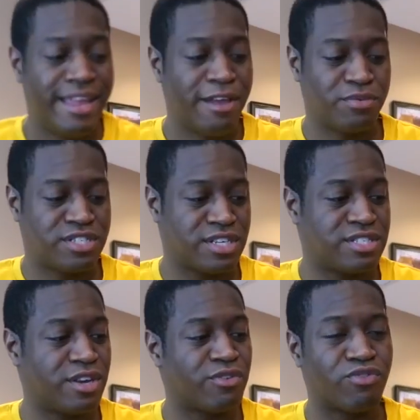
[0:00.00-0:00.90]
It was
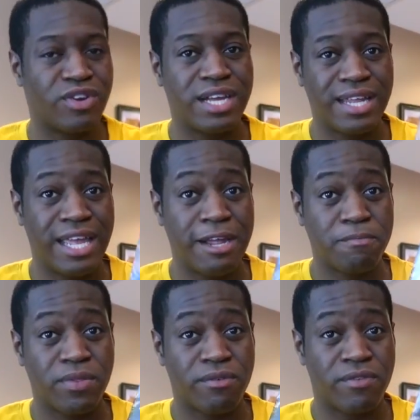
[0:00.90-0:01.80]
just a really,
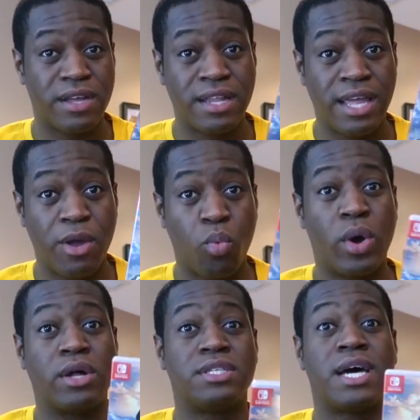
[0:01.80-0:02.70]
really
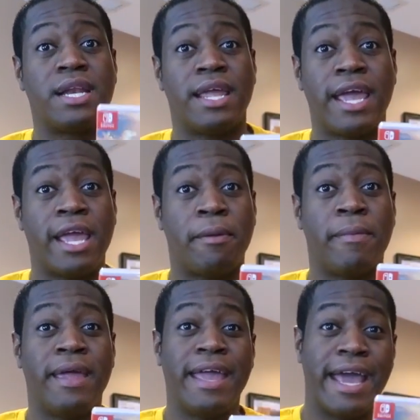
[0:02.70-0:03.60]
well done
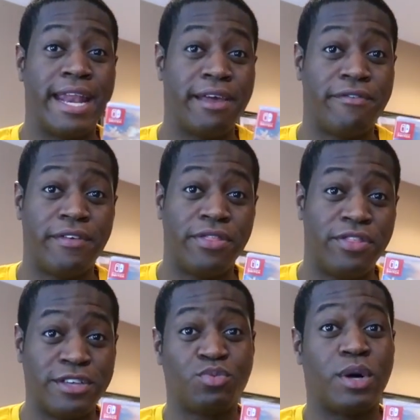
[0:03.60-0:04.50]
game. And if
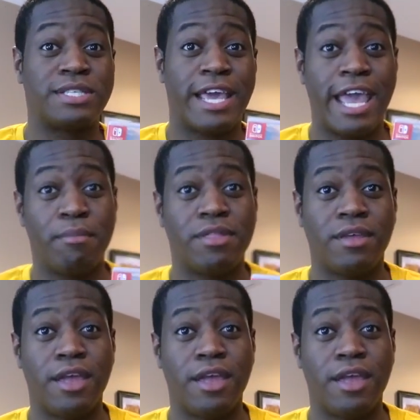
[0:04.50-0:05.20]
this wasn't Game of the